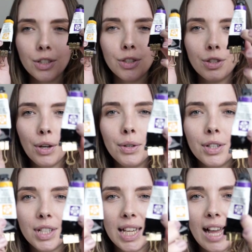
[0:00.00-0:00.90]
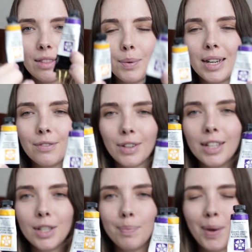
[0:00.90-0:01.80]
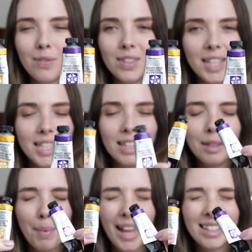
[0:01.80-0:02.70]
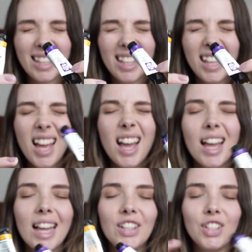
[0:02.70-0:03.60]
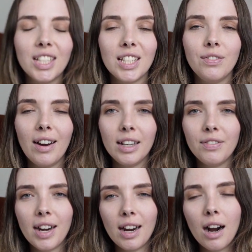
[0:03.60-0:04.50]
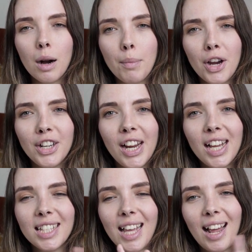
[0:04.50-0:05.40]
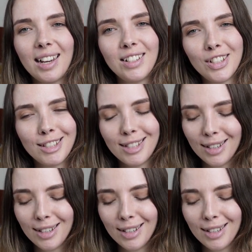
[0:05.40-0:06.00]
so good together. Whenever I use both of these in the painting, it just is very, very harmonious and just